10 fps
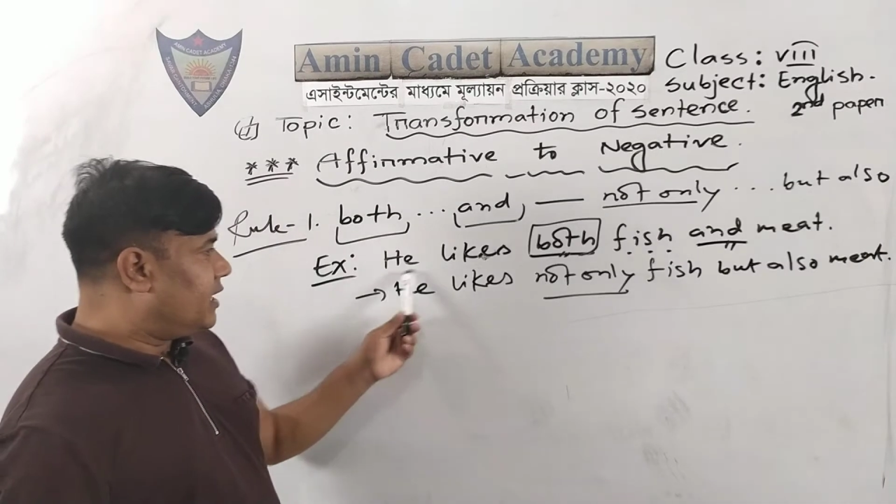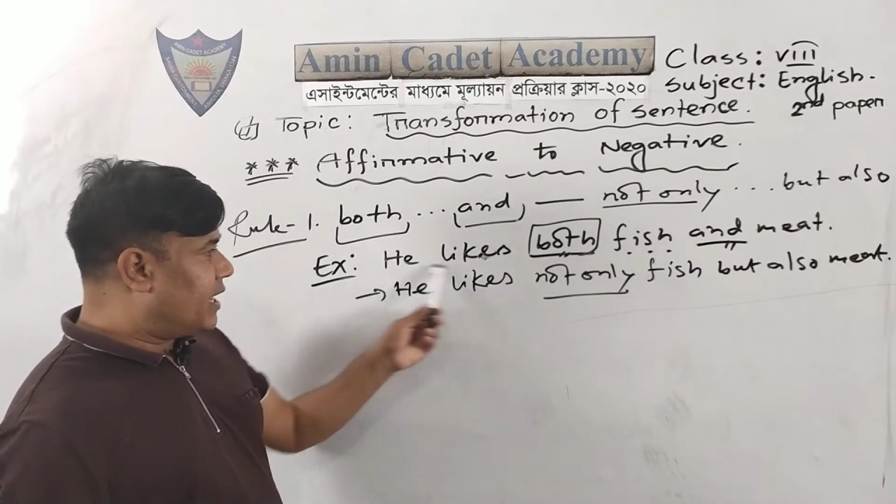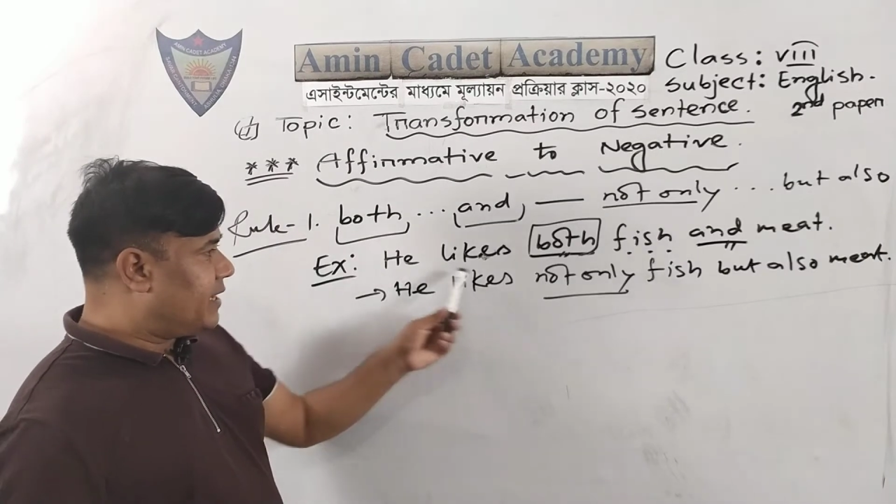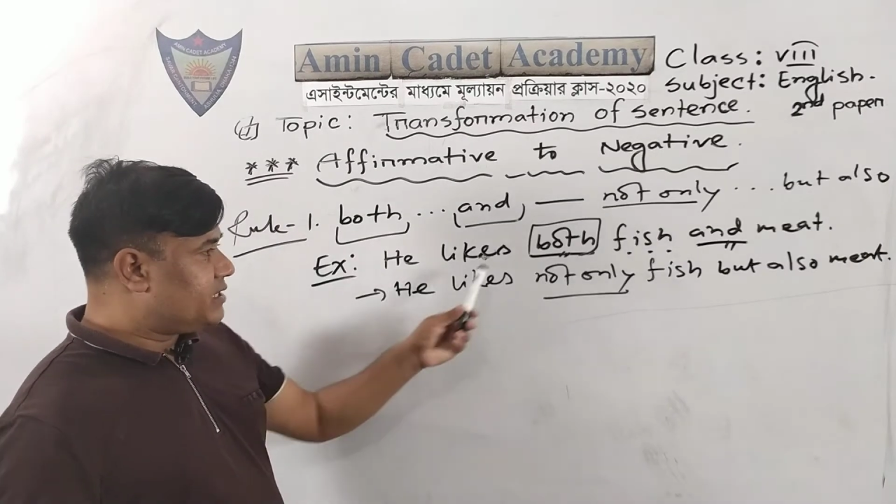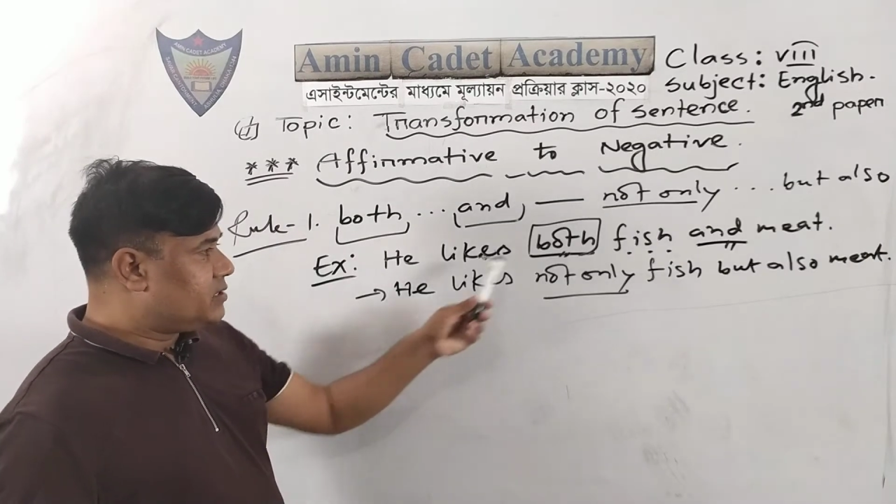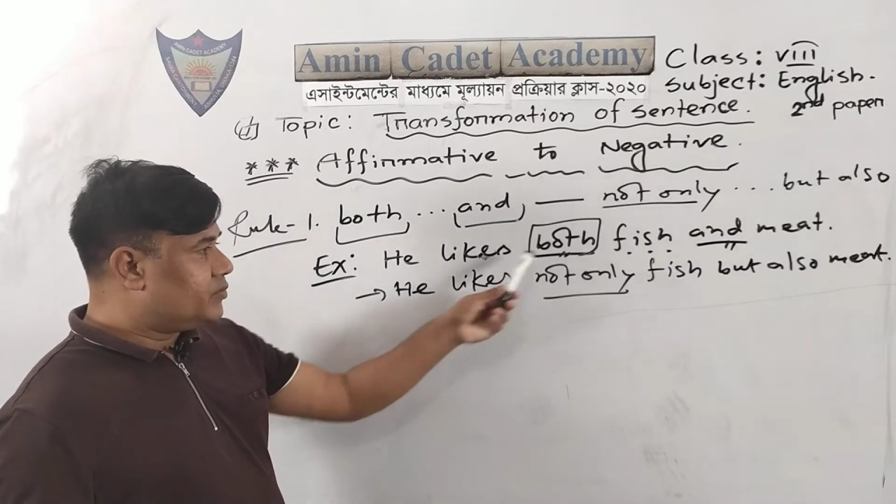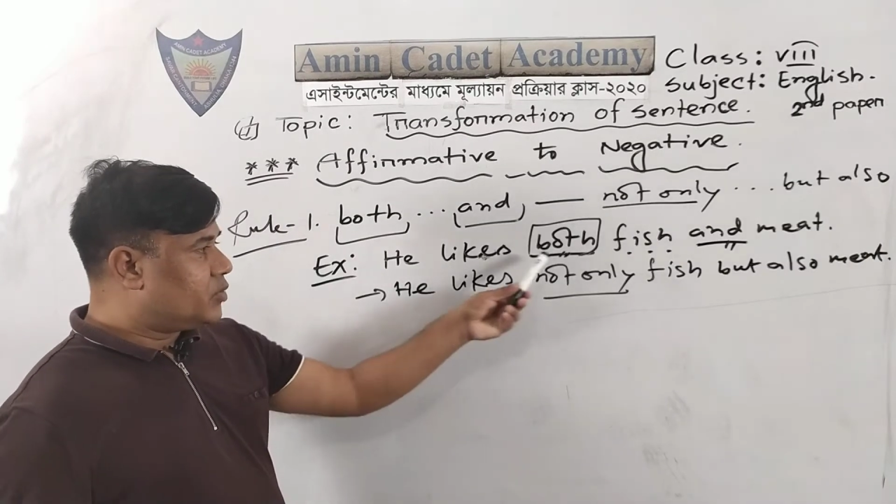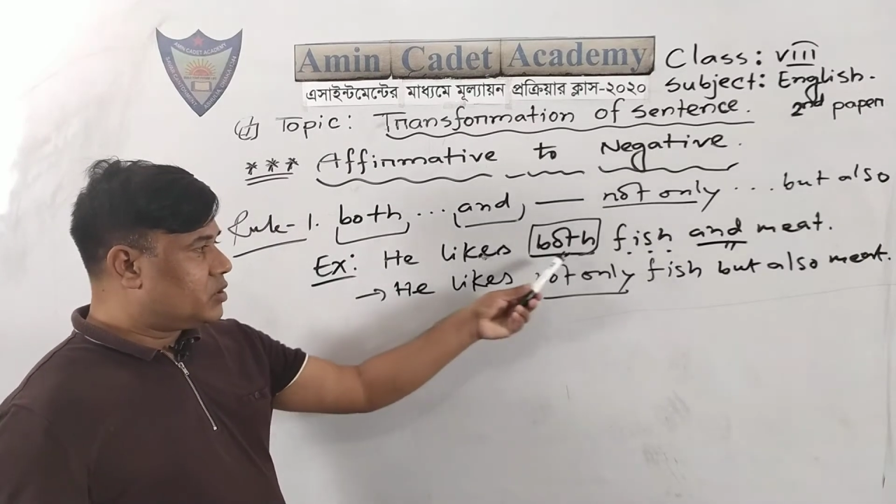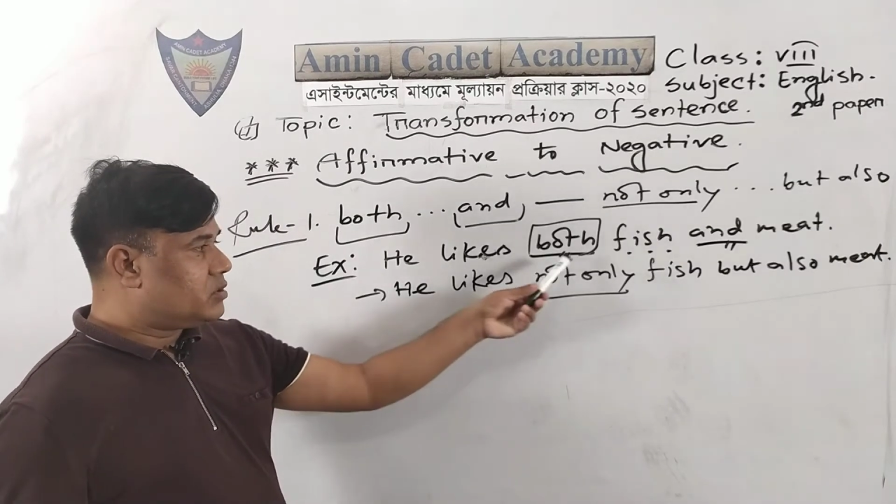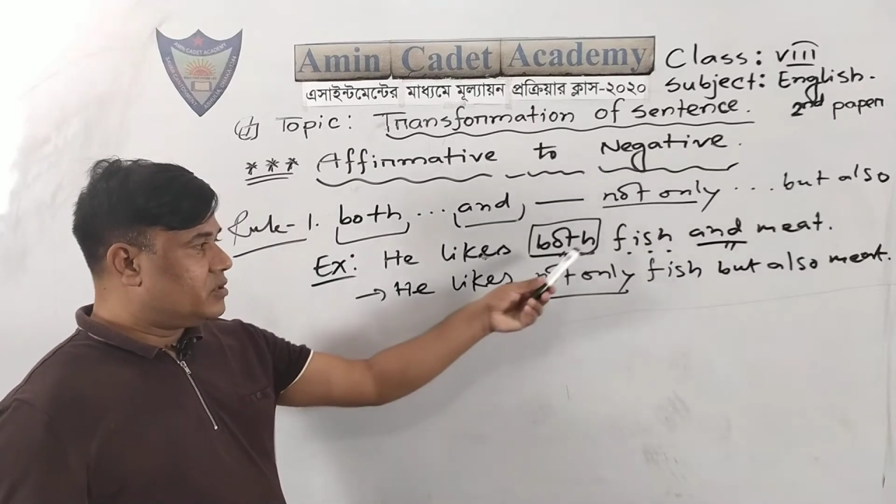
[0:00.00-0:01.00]
likes
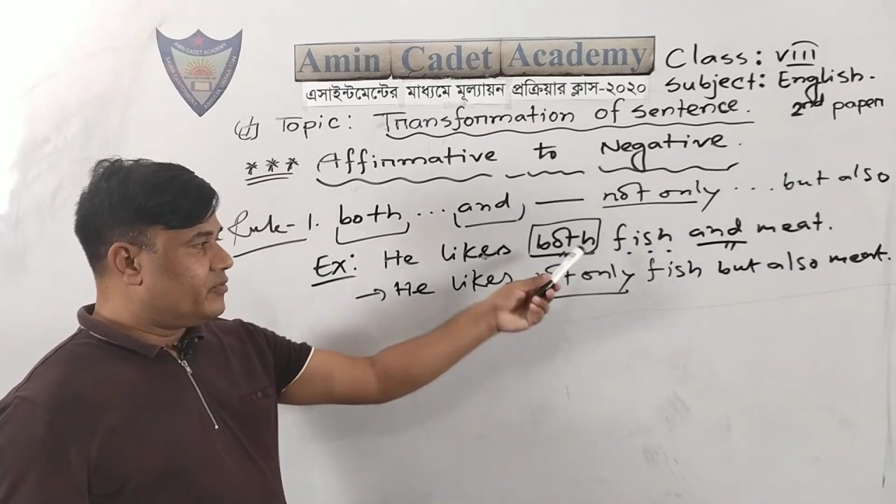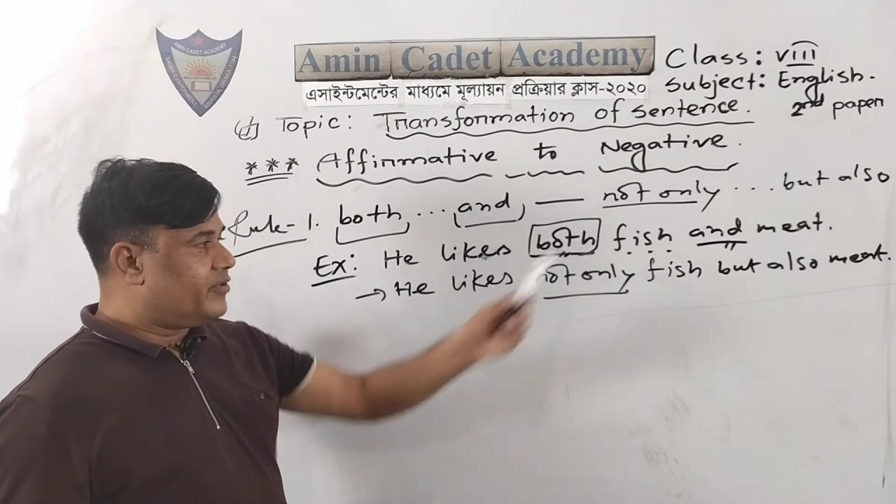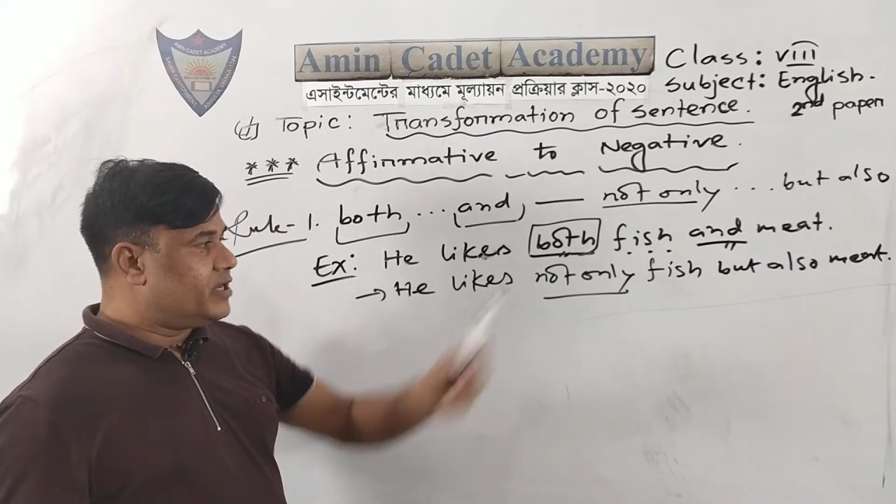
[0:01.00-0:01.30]
both